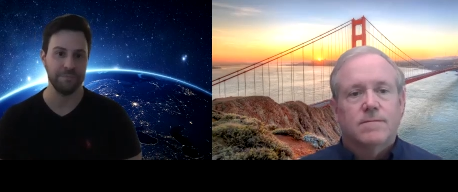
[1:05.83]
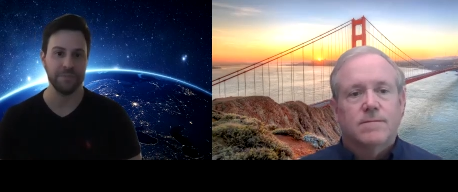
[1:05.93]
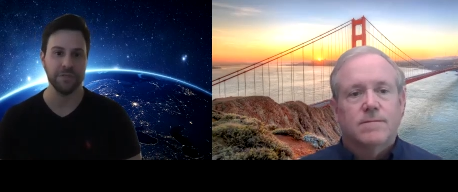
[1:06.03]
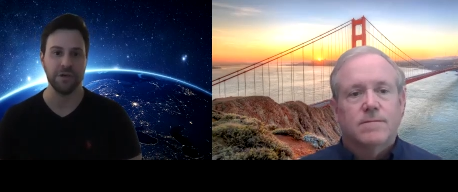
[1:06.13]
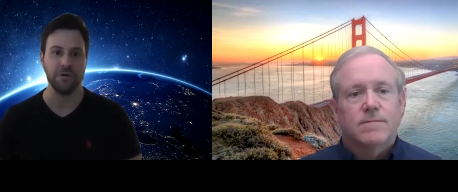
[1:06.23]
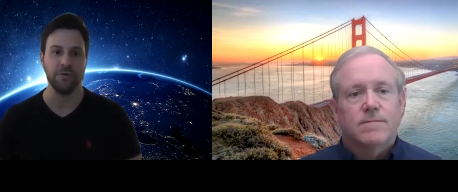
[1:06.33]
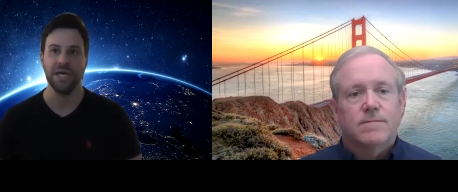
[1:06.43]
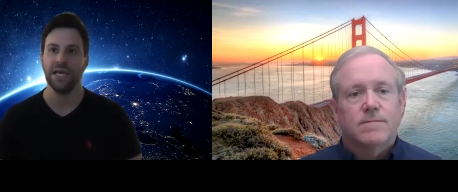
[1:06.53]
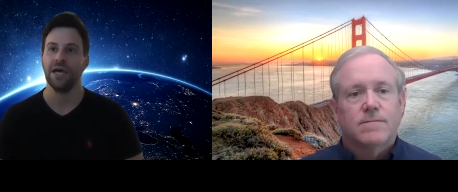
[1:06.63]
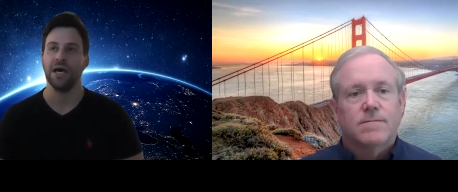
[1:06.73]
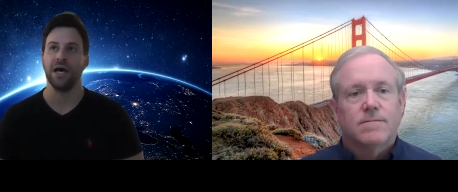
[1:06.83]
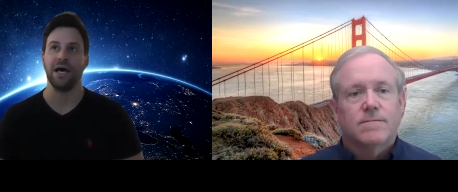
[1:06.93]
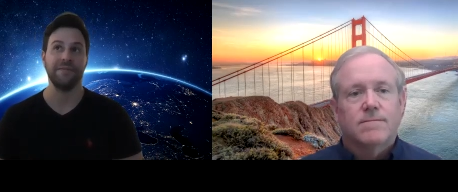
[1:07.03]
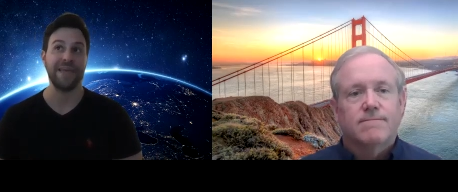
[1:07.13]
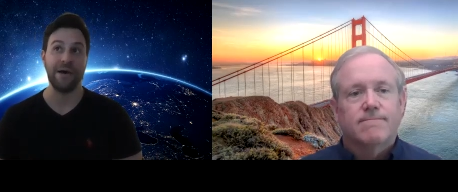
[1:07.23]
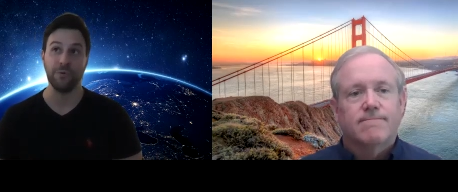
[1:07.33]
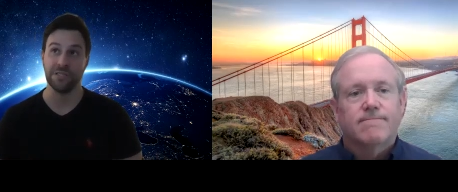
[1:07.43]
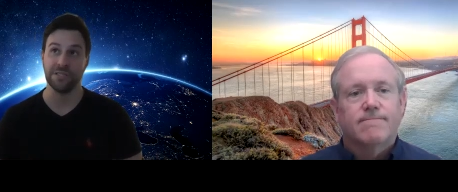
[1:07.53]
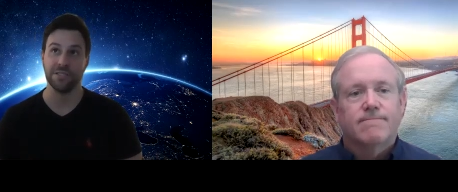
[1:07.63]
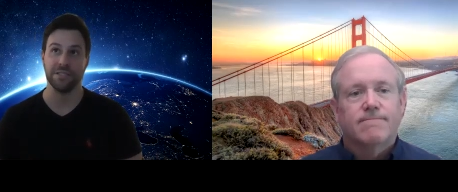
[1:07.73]
Speaker 1: So uh, that
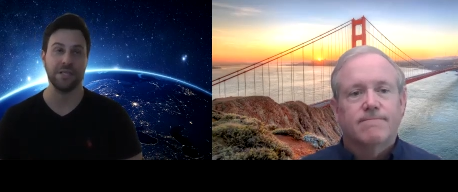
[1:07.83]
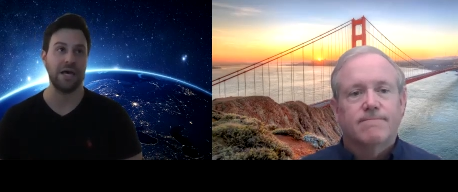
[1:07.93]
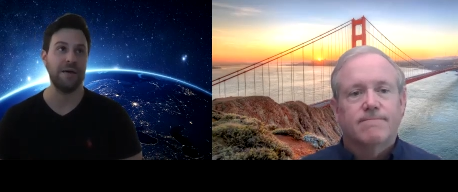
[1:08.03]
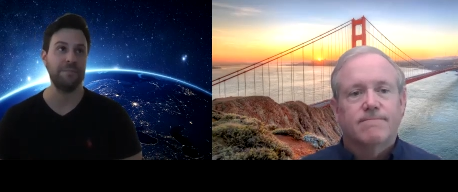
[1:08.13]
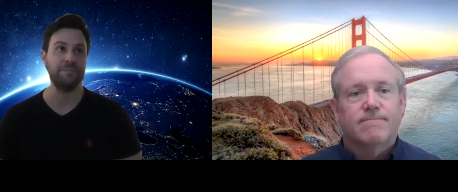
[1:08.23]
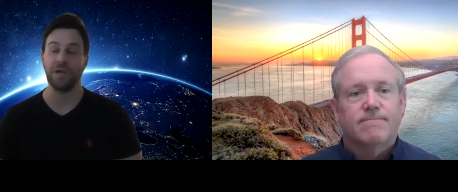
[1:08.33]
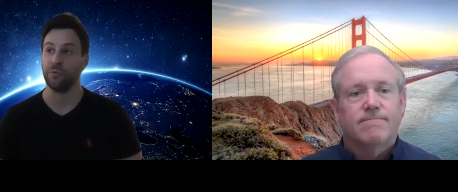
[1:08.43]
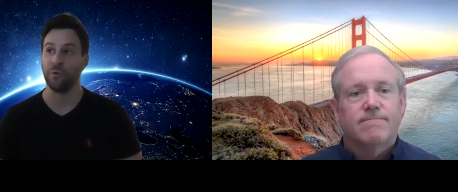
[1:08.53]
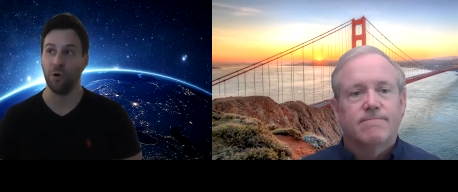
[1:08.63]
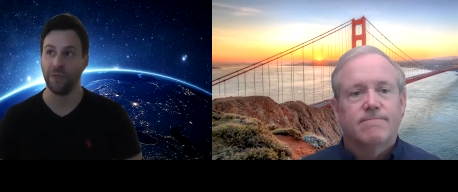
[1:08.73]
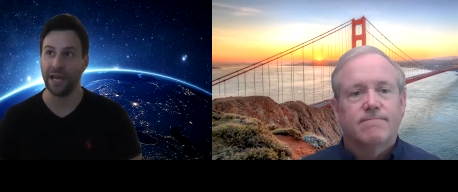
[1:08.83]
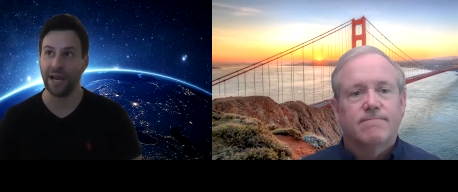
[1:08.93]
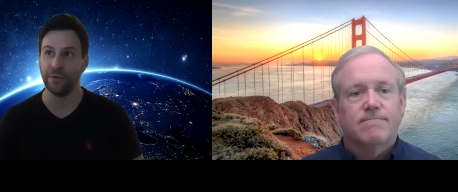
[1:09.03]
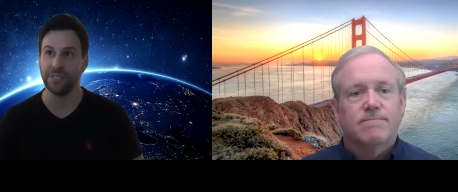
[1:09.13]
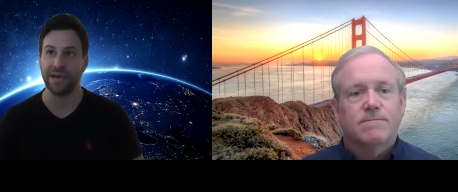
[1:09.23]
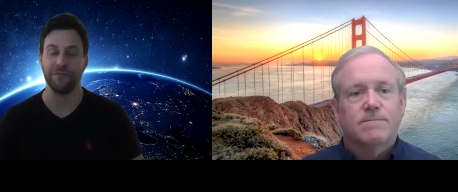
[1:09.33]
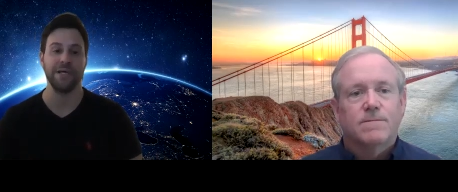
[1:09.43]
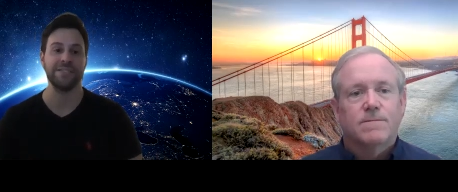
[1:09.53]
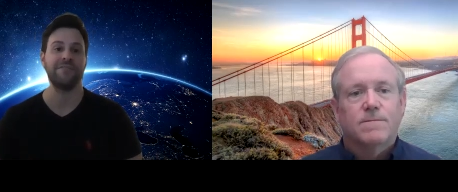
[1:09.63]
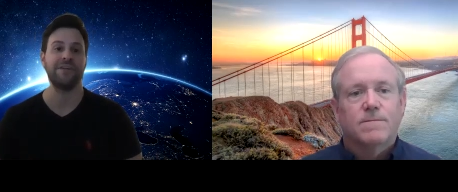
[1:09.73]
was um, a role that I was at for
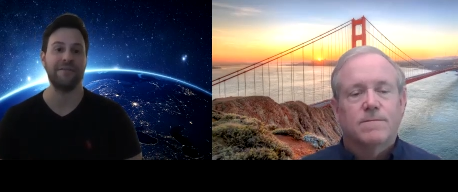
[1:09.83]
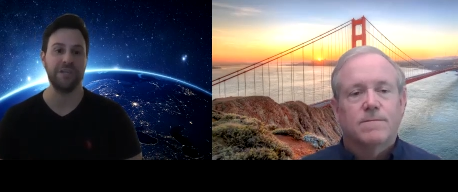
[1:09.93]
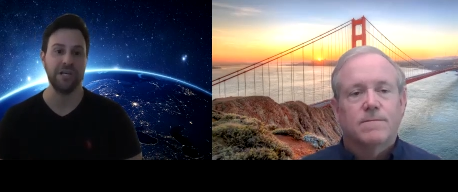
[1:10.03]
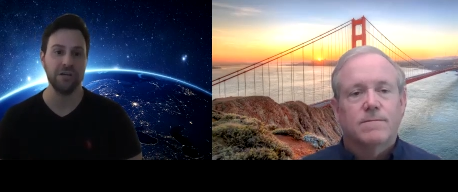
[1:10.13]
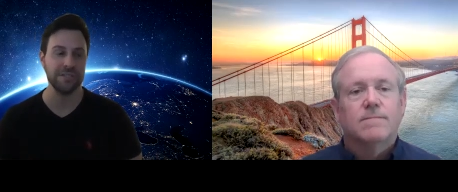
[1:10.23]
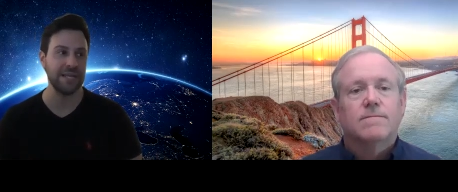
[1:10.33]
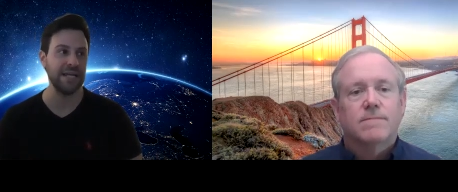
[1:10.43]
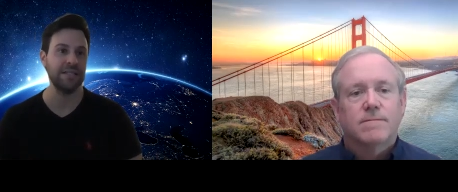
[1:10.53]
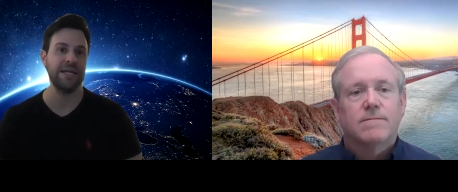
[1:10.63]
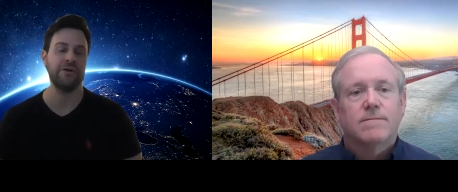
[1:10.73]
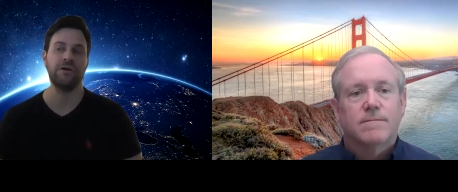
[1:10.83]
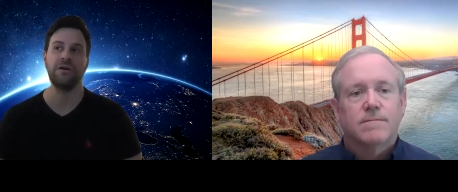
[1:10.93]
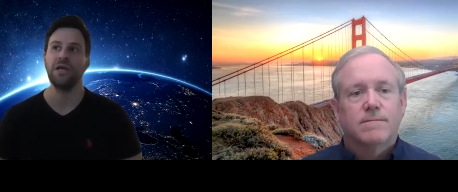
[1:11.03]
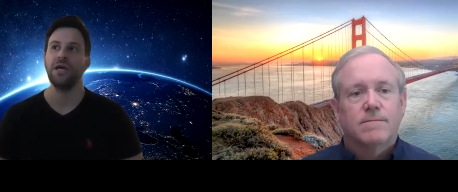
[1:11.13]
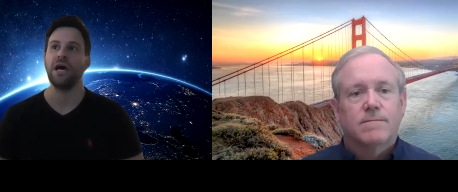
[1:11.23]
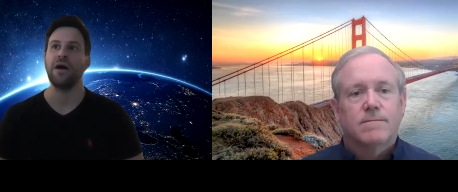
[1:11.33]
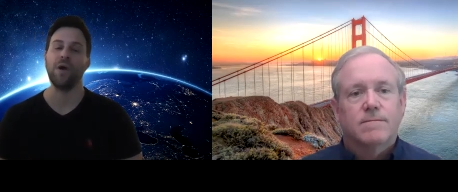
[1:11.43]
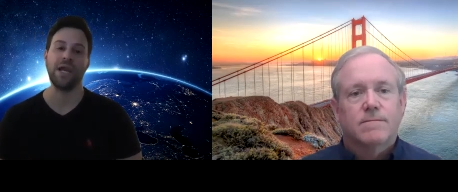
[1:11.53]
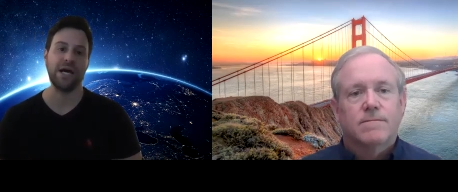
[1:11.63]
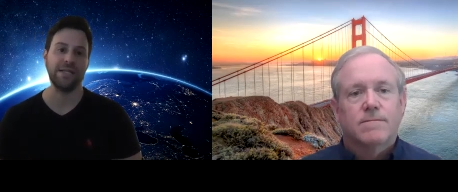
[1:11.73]
about seven and a half years. And then I later uh,
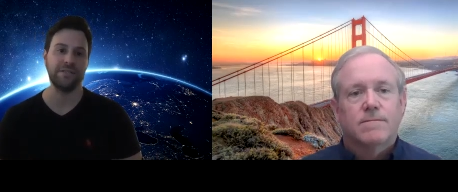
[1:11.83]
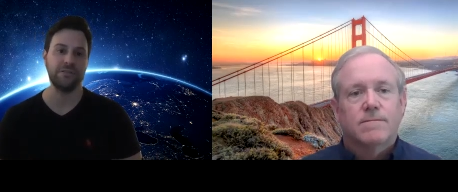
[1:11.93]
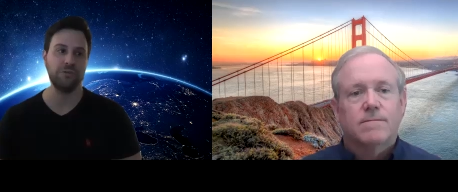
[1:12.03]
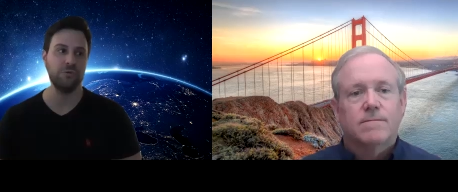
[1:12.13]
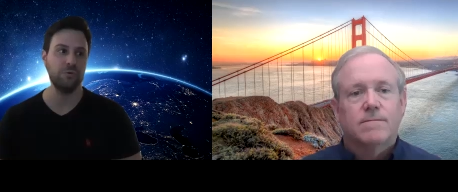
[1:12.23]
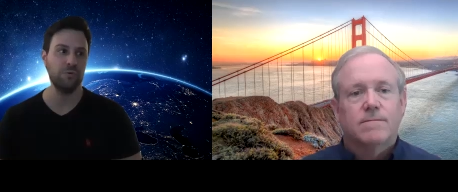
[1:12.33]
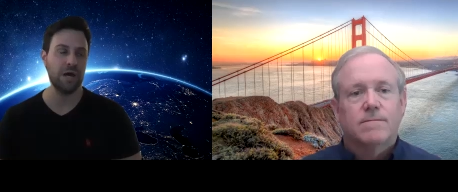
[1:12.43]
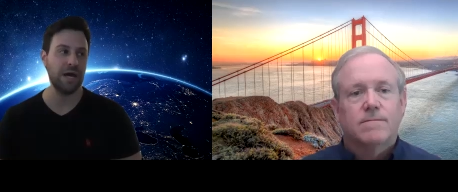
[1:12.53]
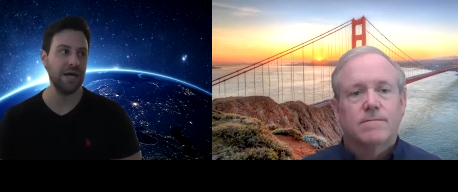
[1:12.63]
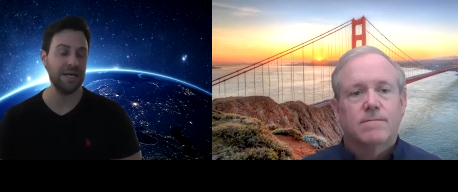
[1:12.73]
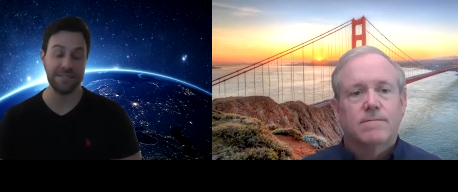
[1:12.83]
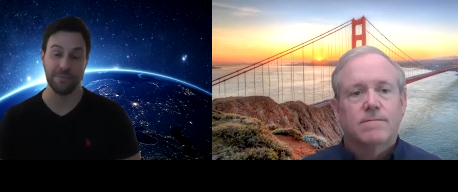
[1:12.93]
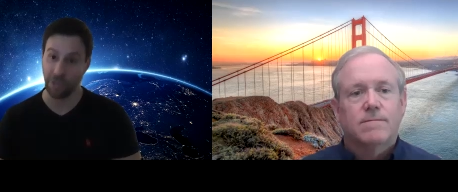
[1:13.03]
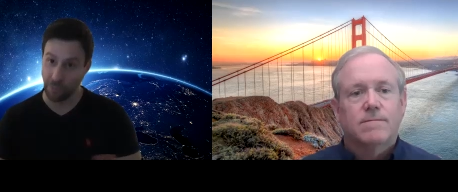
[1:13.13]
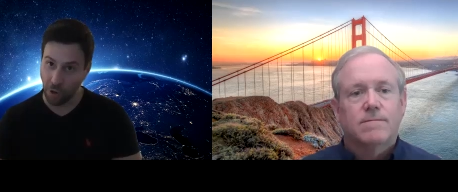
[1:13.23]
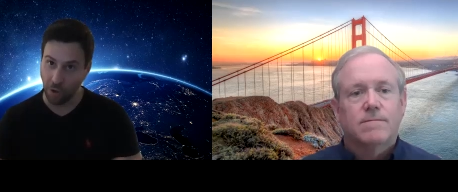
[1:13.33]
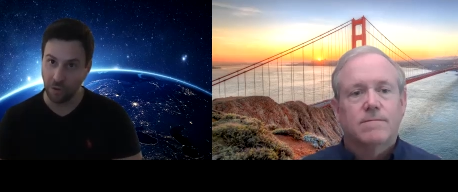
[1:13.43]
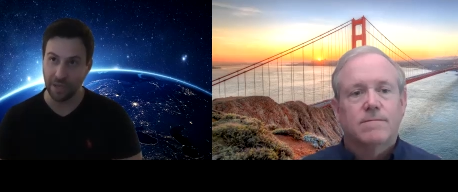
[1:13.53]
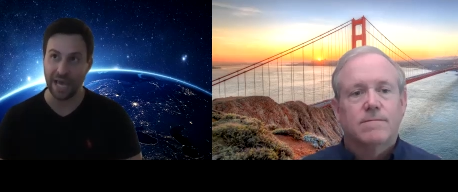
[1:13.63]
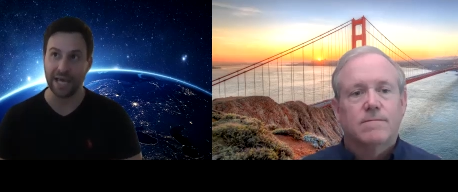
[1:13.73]
went on to uh, a similar
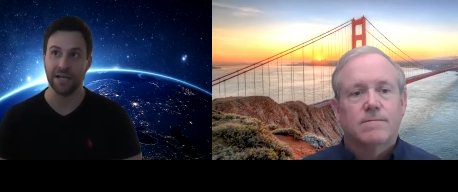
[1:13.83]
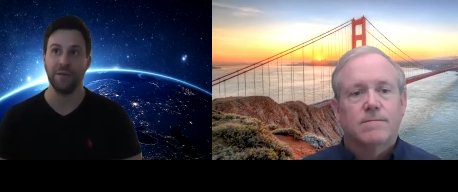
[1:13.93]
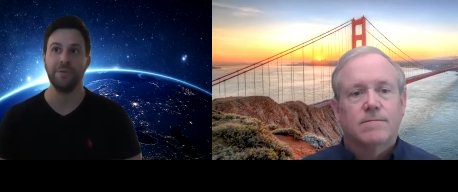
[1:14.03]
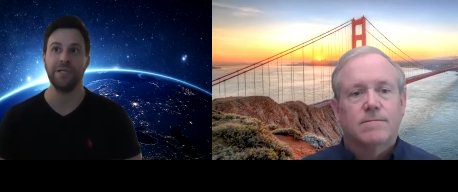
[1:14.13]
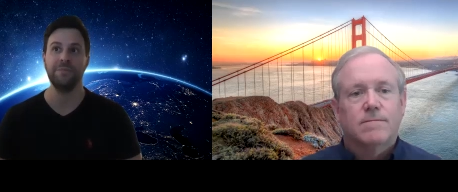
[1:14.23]
role at a company,